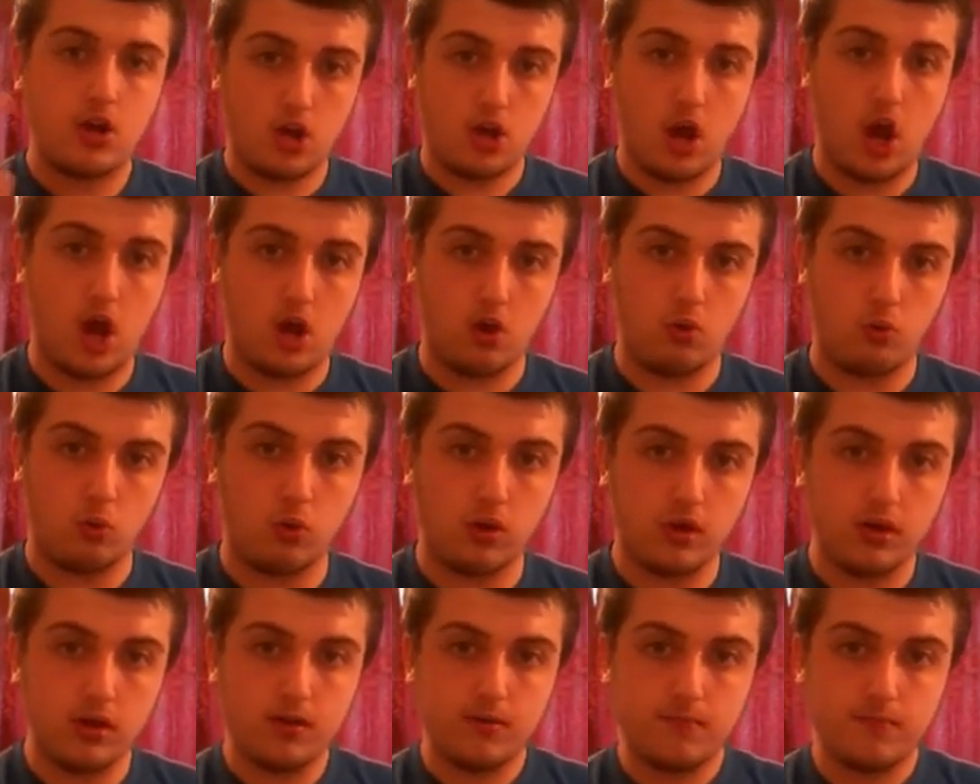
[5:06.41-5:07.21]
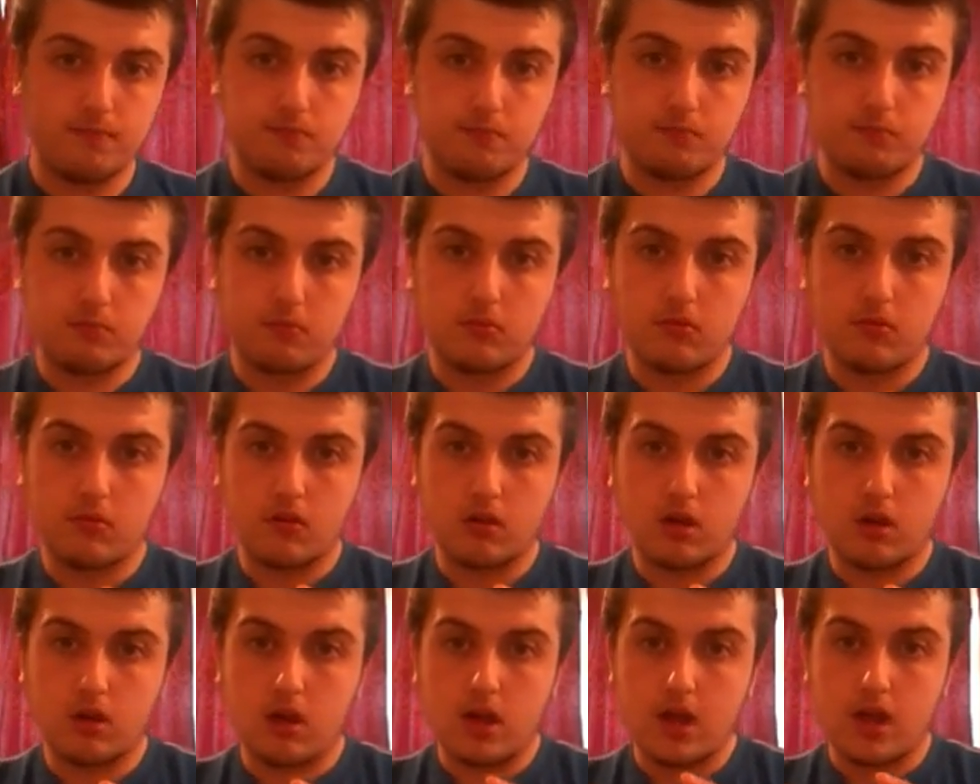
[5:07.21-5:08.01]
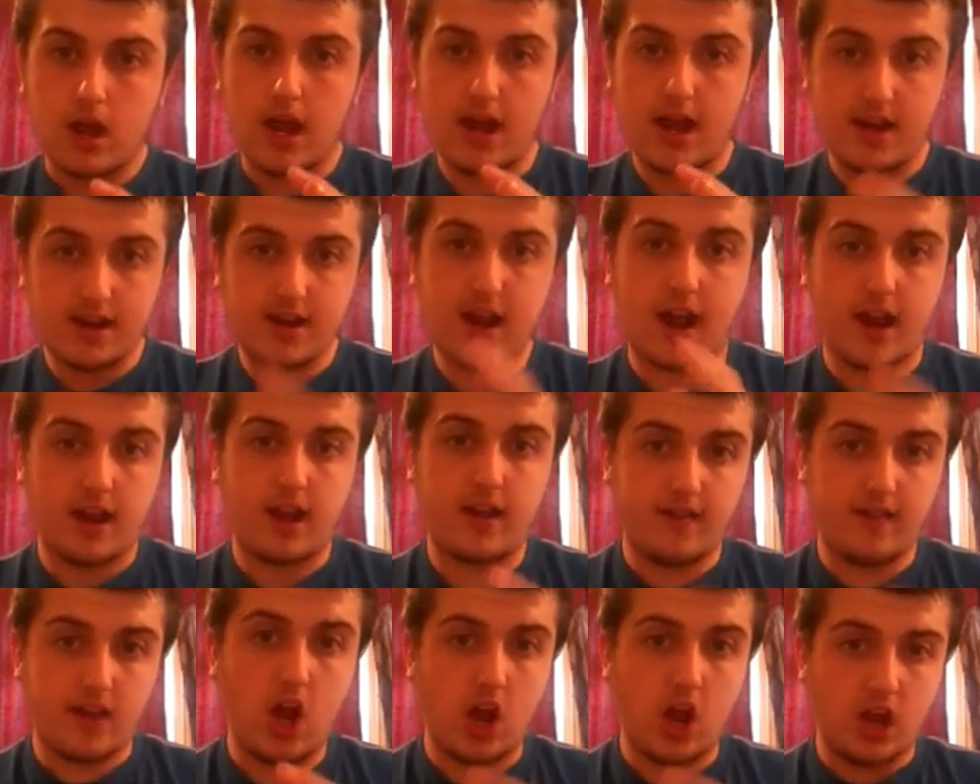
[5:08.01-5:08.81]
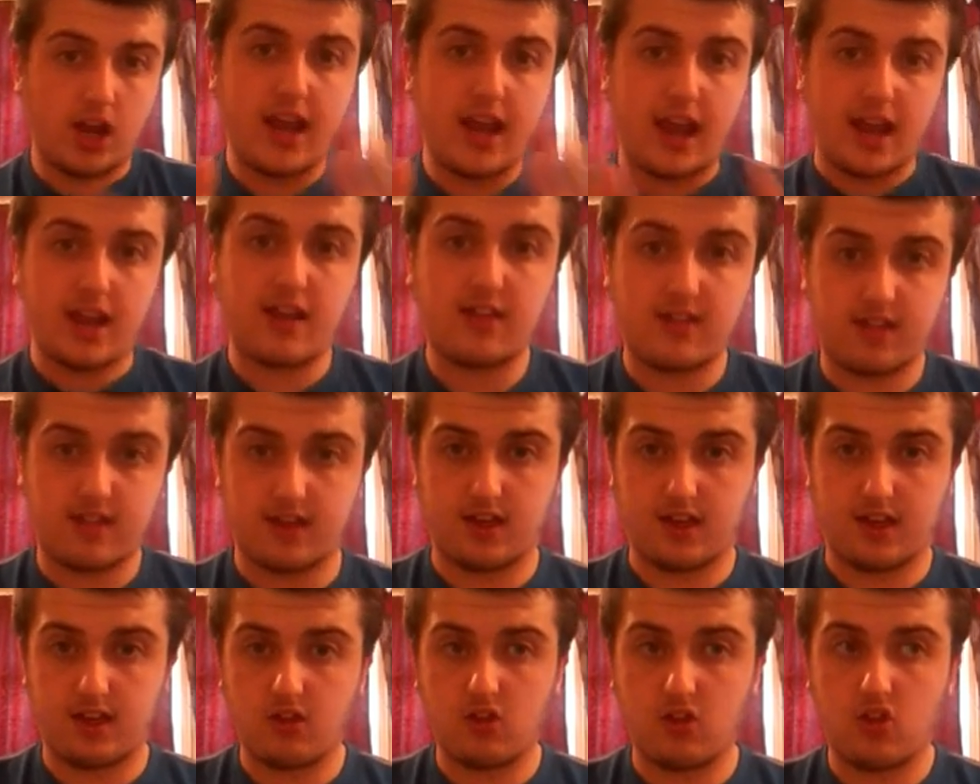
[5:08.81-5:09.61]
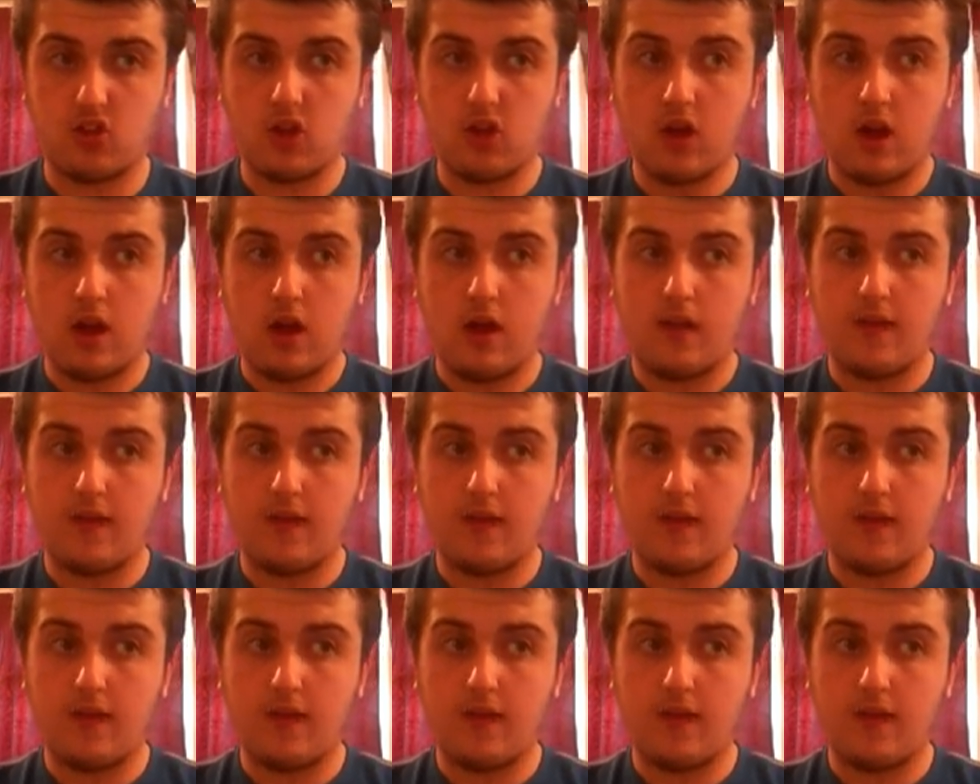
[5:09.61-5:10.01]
No. In the early 80s,